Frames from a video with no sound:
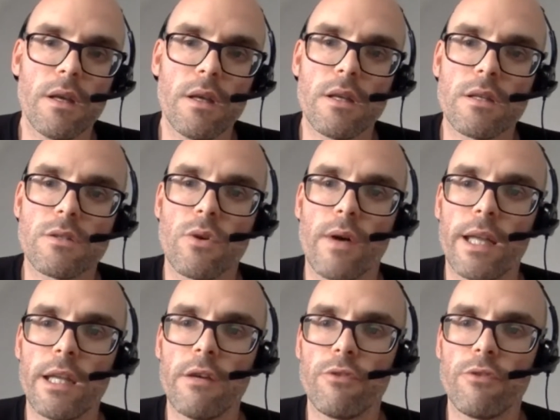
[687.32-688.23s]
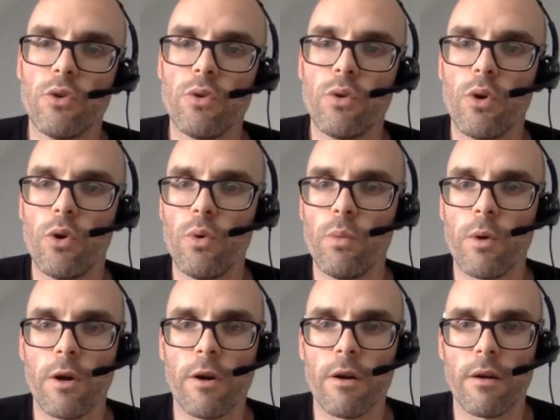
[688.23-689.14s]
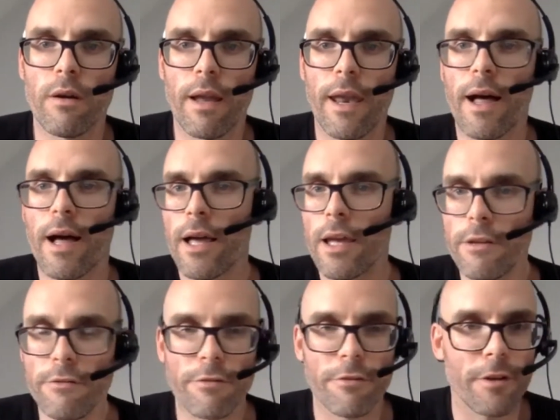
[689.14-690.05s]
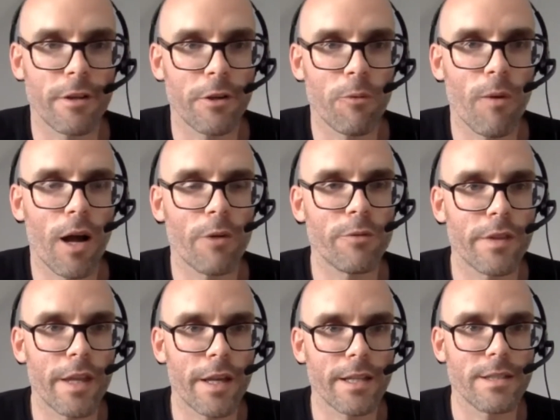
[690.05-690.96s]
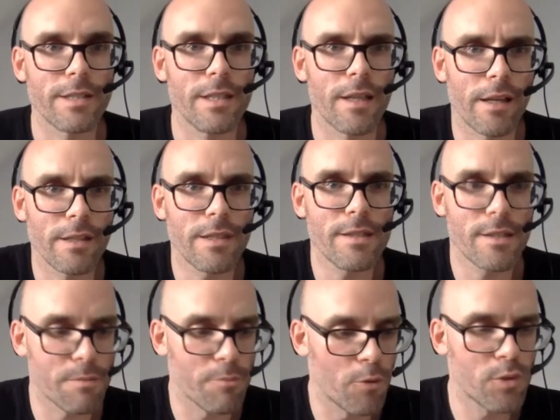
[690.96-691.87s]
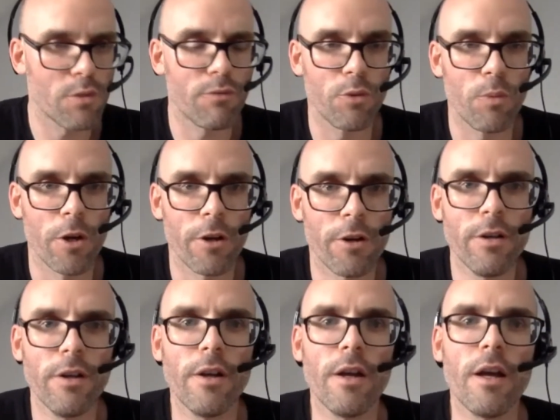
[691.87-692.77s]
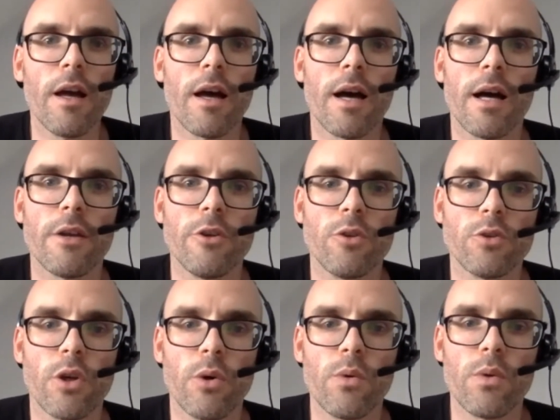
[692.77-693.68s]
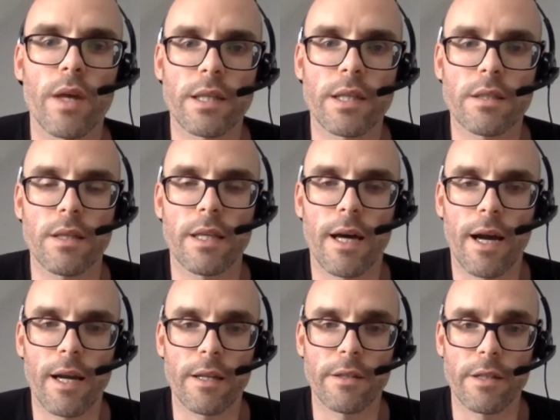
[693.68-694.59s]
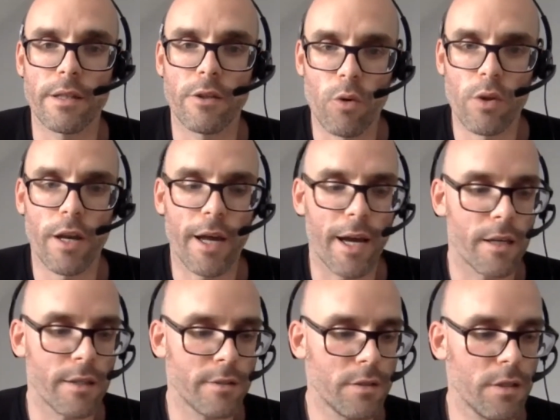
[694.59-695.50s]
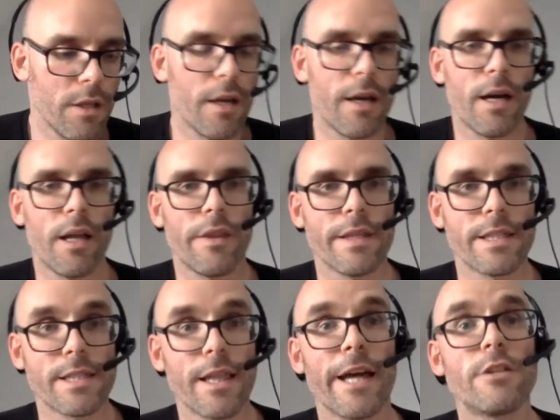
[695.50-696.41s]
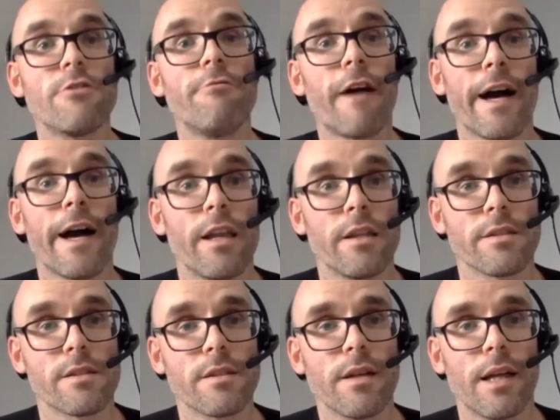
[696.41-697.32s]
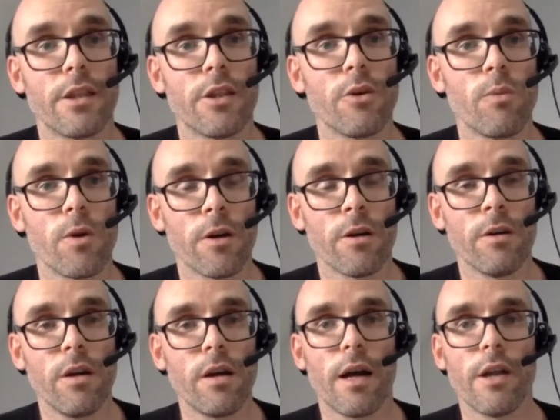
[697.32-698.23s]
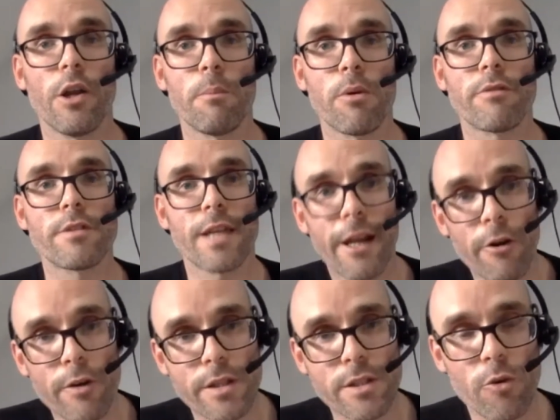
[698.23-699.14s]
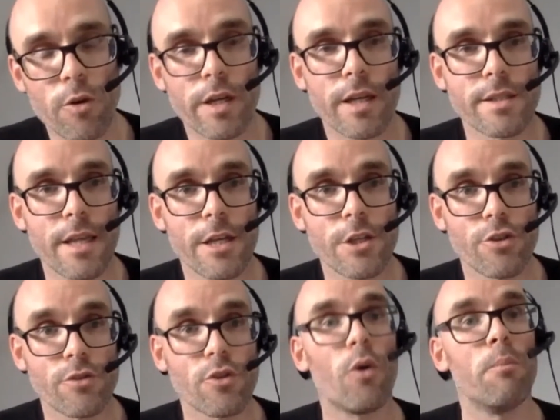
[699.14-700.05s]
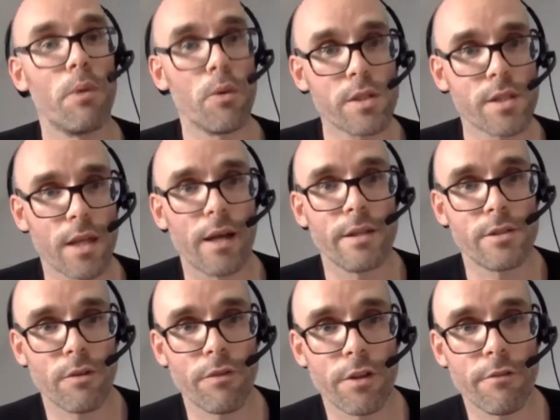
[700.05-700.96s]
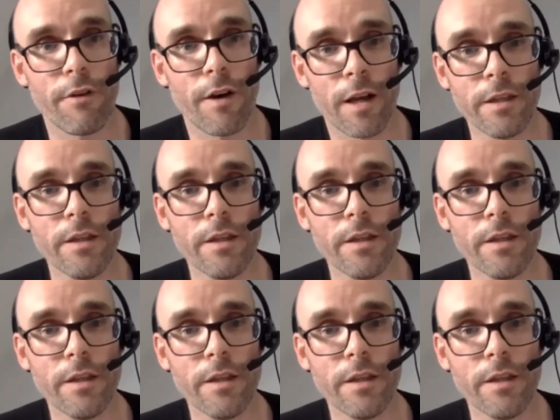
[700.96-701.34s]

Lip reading: So any of you who were alive and around in the 1990s, as most of you were, you'll know that in Ireland, in Northern Ireland, this led to violence, and there were a number of terrorist organizations on both sides of the divide.